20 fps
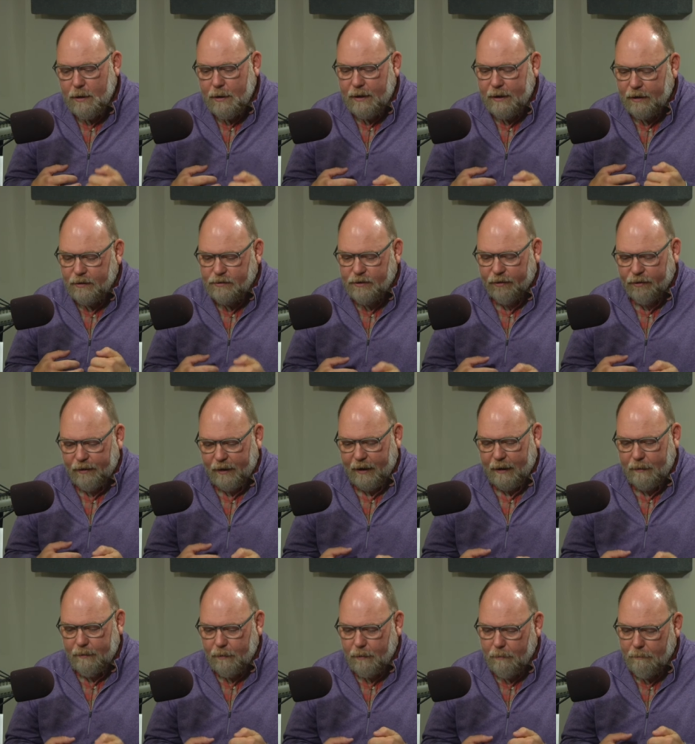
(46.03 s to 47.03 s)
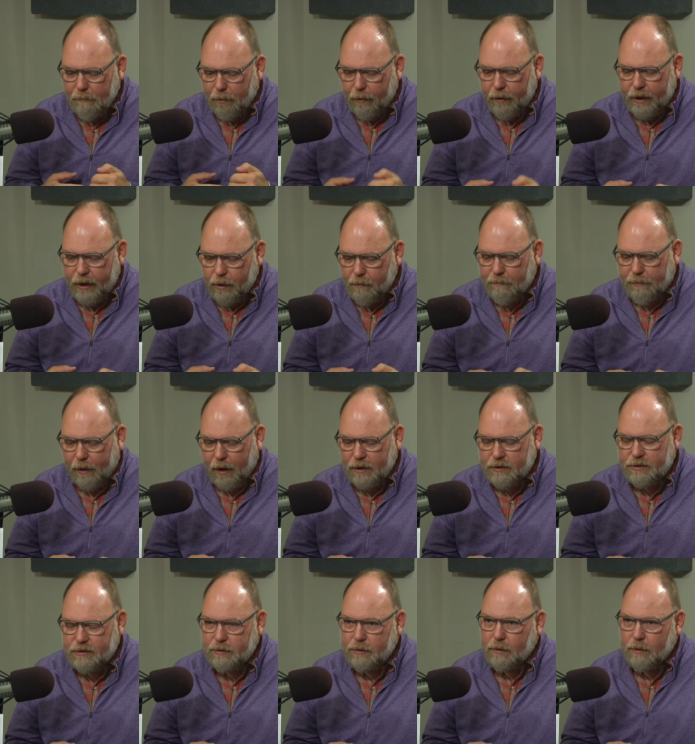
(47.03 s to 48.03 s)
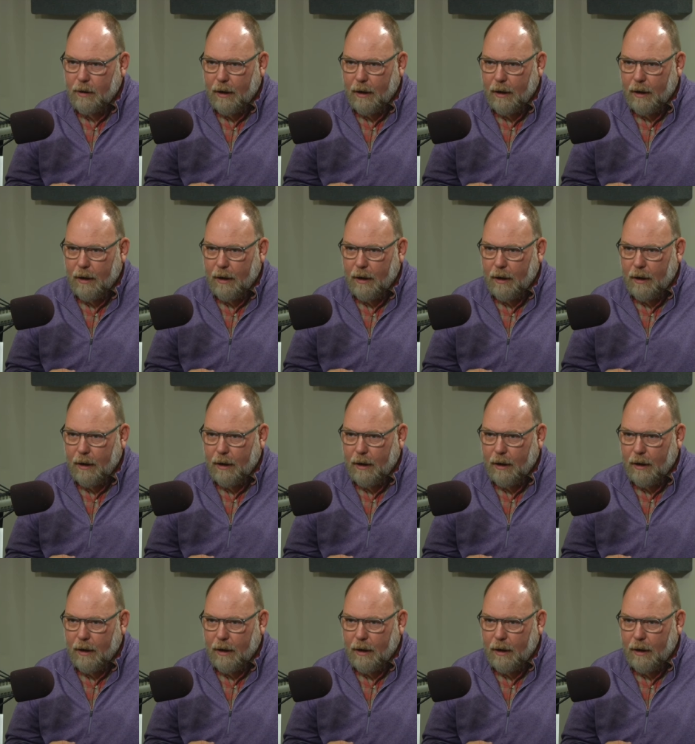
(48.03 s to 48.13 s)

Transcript: Here's the thing. Bernie or bust.